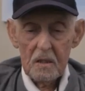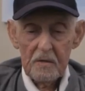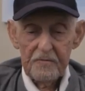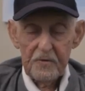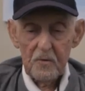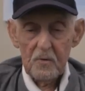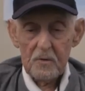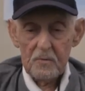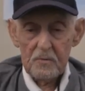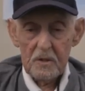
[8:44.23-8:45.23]
if you
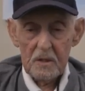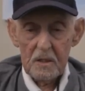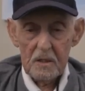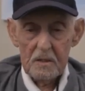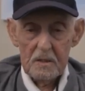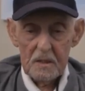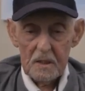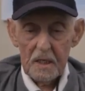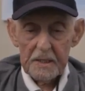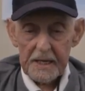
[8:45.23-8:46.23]
were uh,
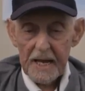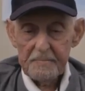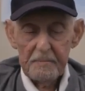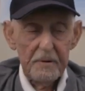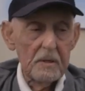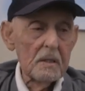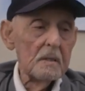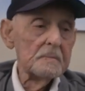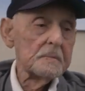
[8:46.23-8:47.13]
capable,